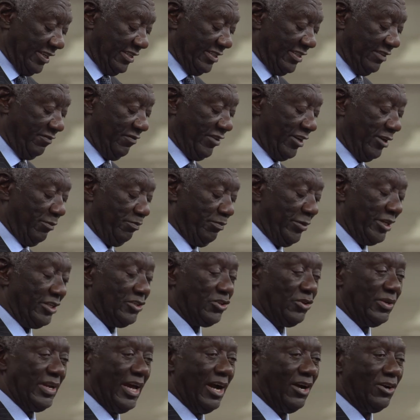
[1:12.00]
President
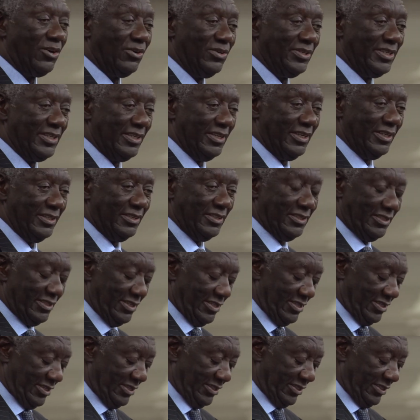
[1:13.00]
John Kufuor from
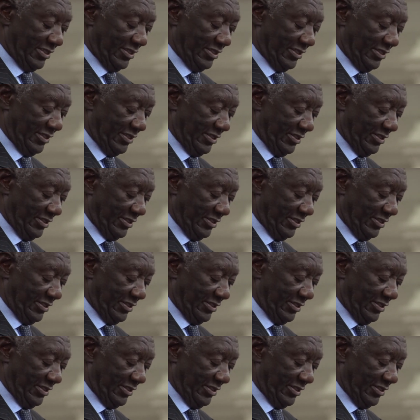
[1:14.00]
Ghana,